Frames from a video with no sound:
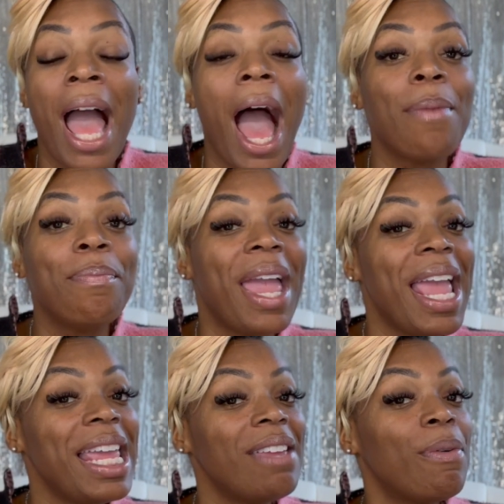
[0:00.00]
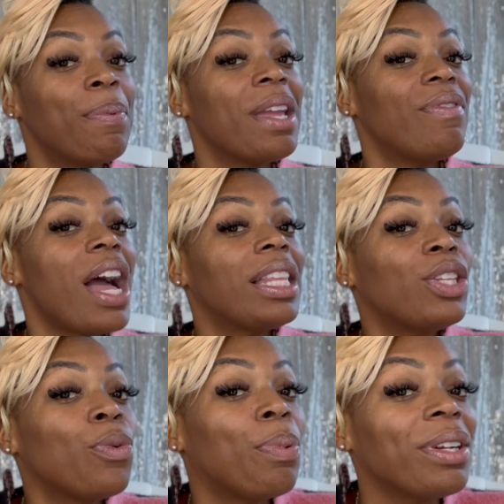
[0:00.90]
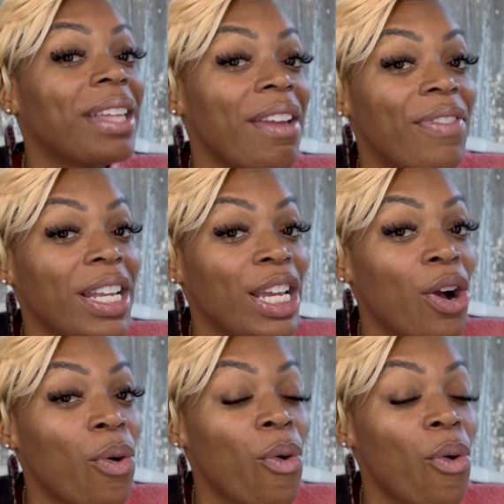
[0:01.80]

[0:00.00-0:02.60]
I may even give y'all a little birthday video